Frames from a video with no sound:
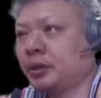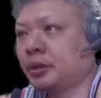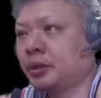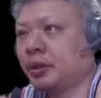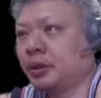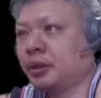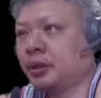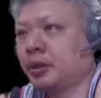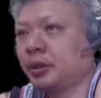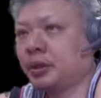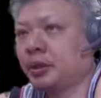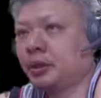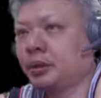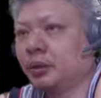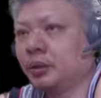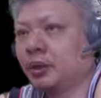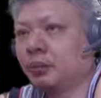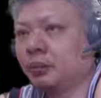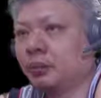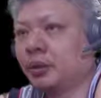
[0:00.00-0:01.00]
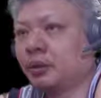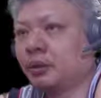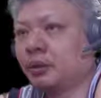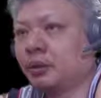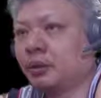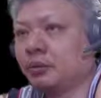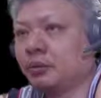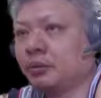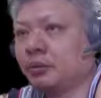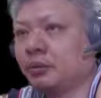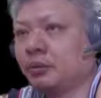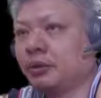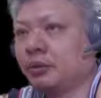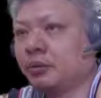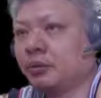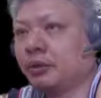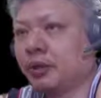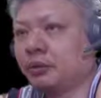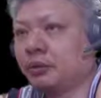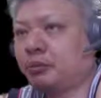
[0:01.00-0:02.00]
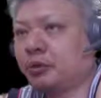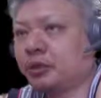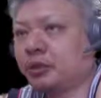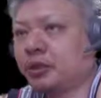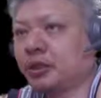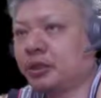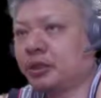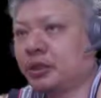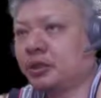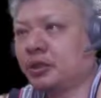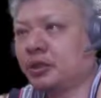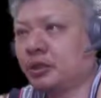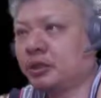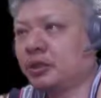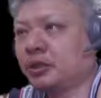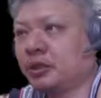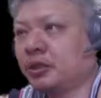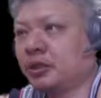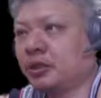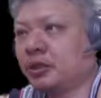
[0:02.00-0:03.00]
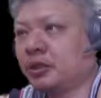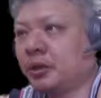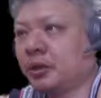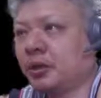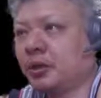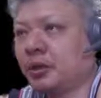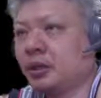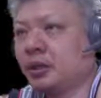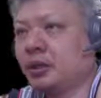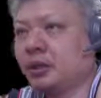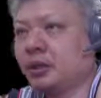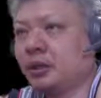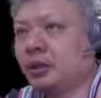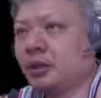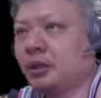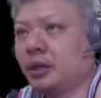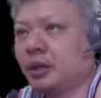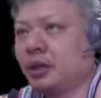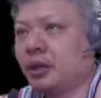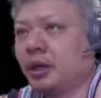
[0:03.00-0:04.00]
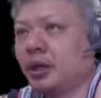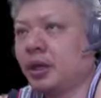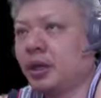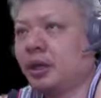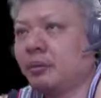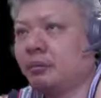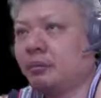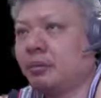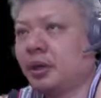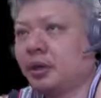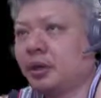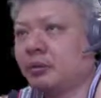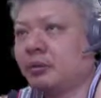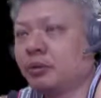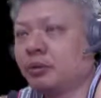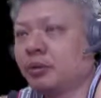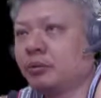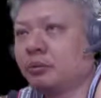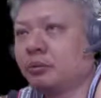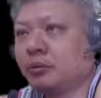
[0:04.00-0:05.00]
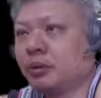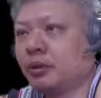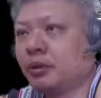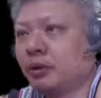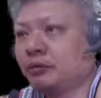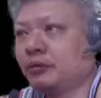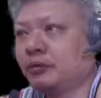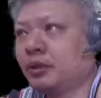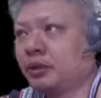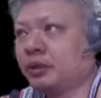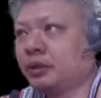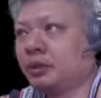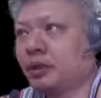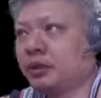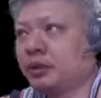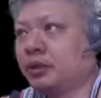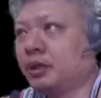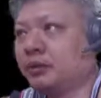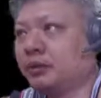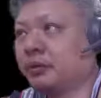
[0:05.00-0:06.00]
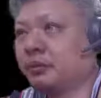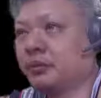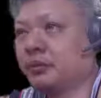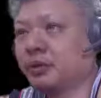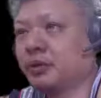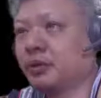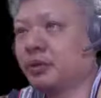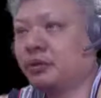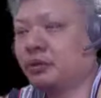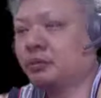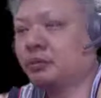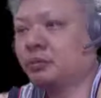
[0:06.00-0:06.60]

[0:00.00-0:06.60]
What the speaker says: Red would then protect his horse in this manner, and black would often attack from the central pawn.